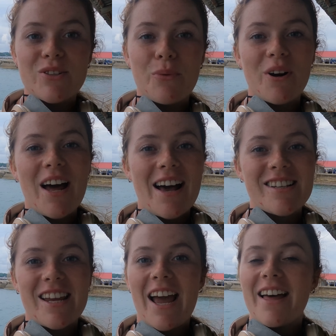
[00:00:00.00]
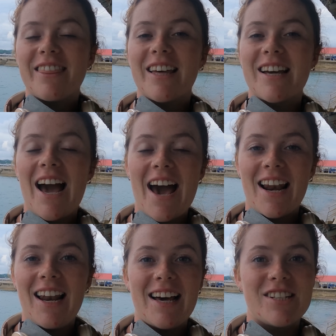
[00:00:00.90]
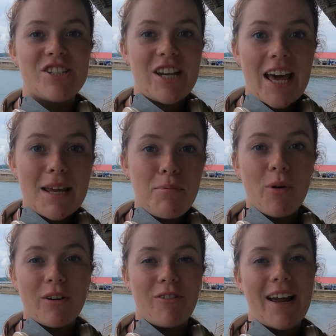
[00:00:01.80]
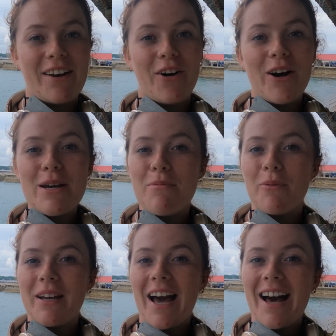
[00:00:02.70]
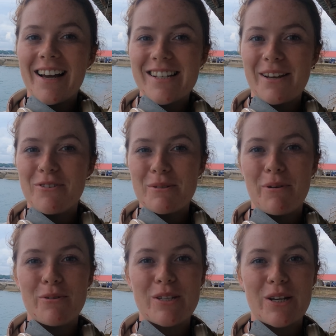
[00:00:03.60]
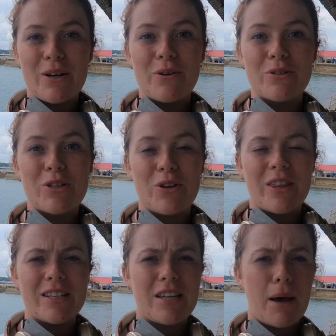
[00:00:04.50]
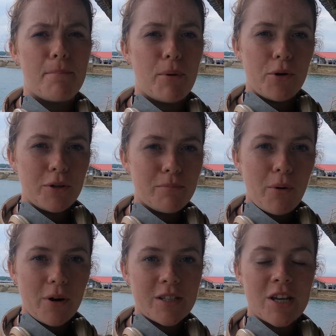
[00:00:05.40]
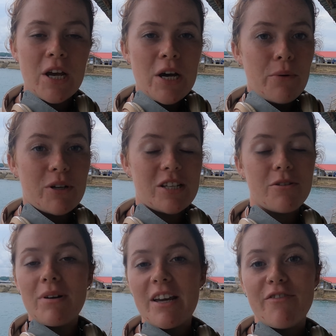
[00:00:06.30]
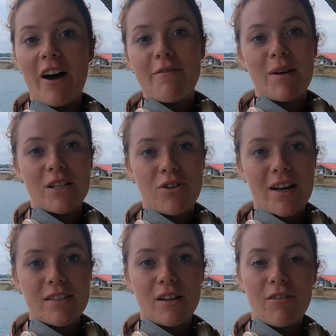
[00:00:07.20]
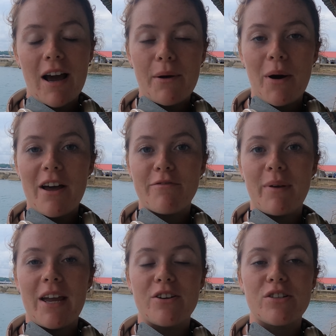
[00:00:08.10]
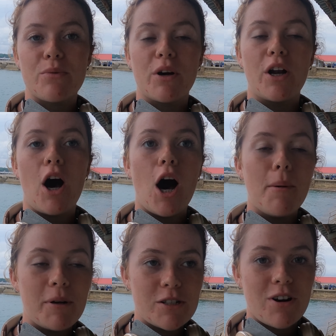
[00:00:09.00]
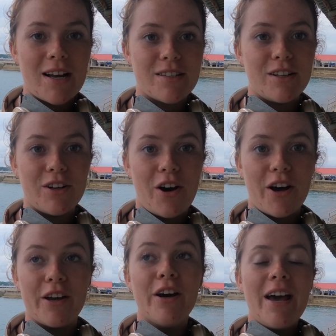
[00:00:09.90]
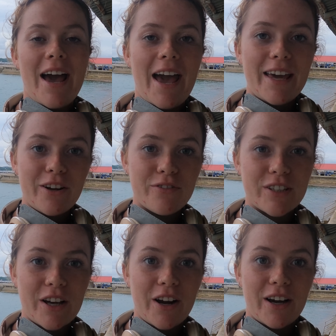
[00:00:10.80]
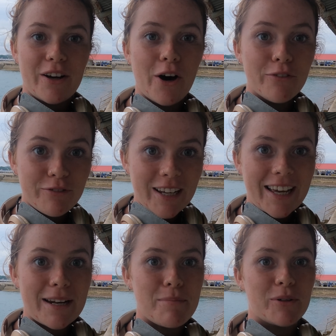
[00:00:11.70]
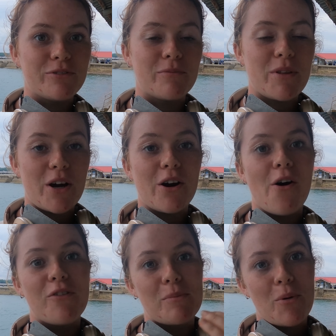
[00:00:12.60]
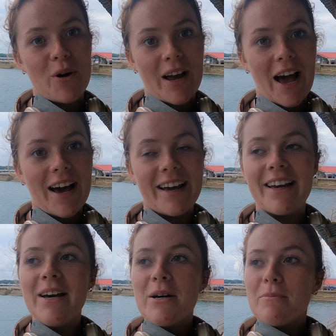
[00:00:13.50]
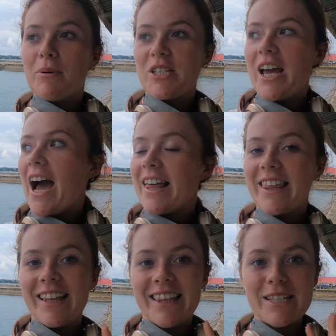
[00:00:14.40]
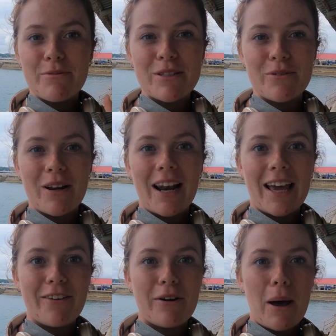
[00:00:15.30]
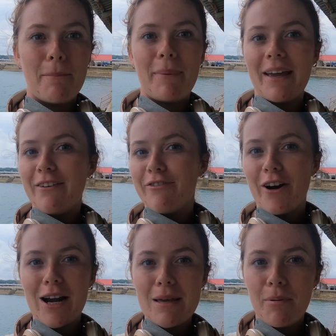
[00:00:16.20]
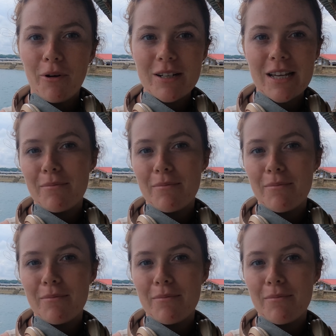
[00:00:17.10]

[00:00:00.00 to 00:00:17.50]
So we're actually at the Caticlan jetty port right now, but we actually were supposed to go to the Tabon port, which is only a five minute tricycle ride away from here. So we're gonna hop on a tricycle now, head over there and hopefully get a boat from there over to Boracay. But yeah, I think this one's only like a big ferry port.